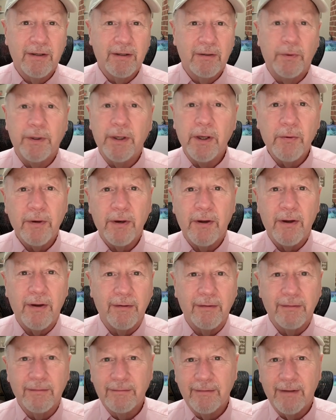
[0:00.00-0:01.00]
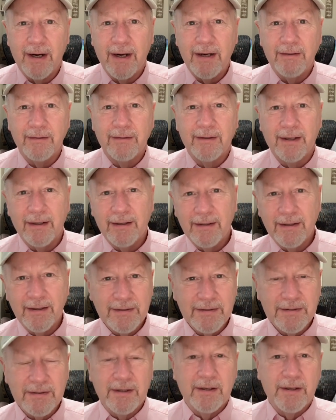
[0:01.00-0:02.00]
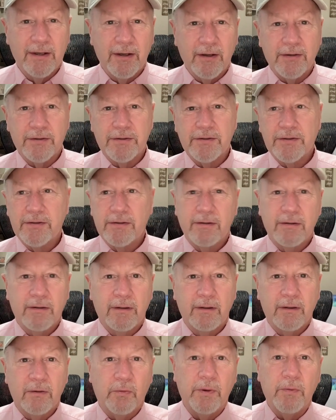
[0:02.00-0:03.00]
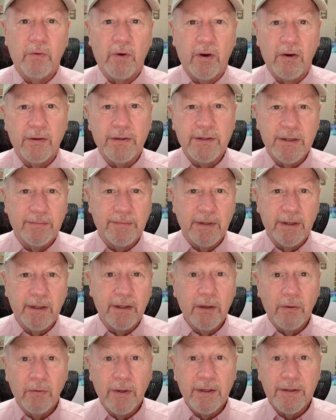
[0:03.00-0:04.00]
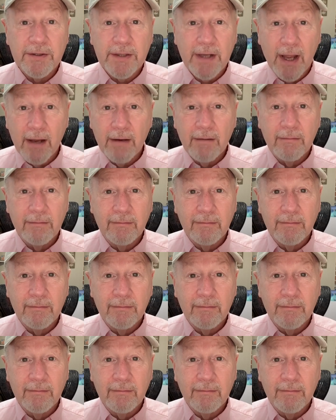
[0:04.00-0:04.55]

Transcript: We know it all, right? It's because we work on something that no one else can.